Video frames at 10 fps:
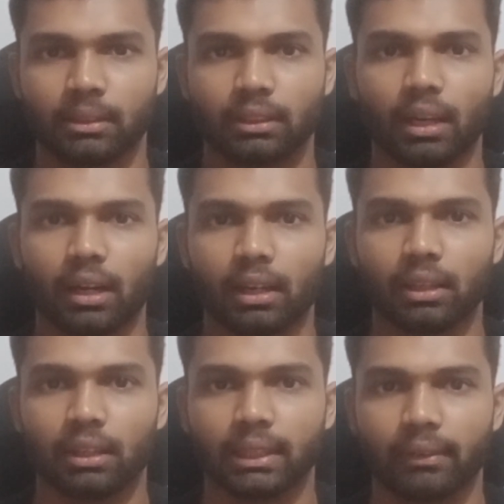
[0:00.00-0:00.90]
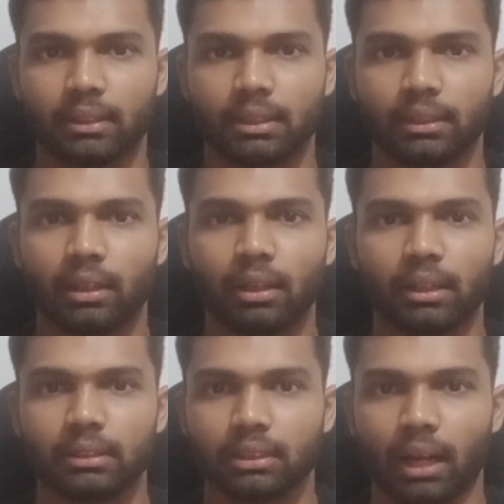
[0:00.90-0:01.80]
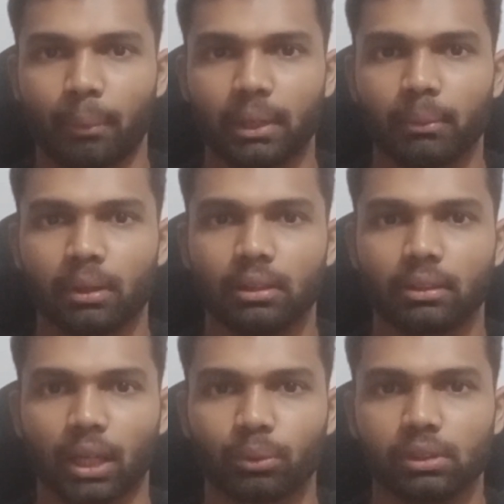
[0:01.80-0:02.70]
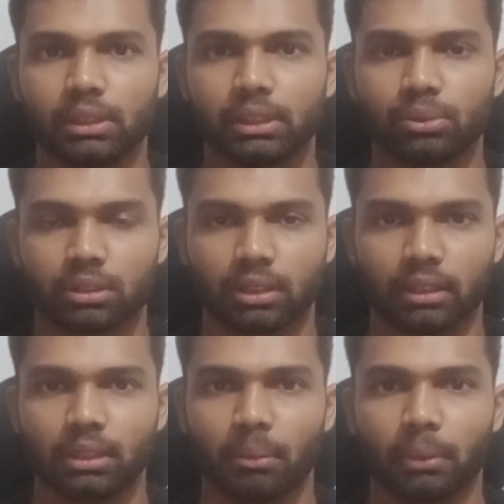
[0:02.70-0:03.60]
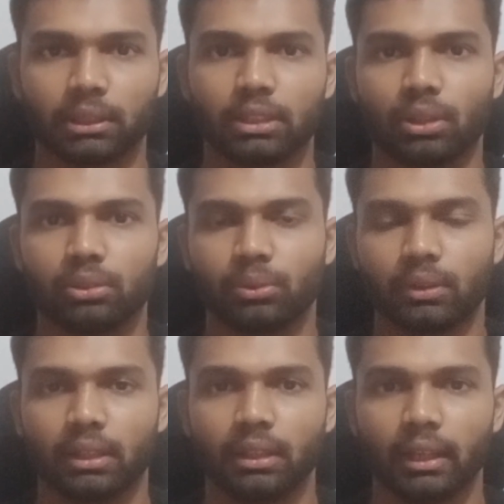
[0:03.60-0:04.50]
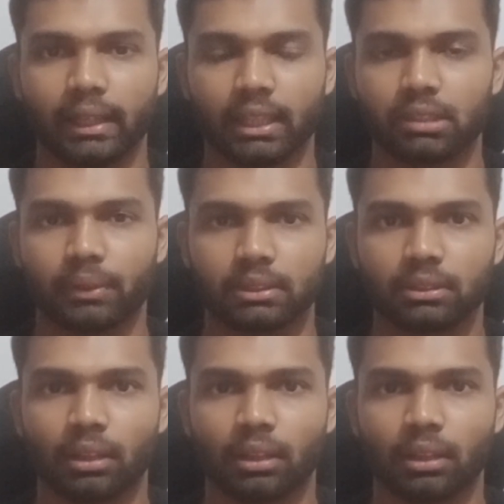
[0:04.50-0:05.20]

The dollar cost averaging is applicable not only to the stocks but also to the index funds.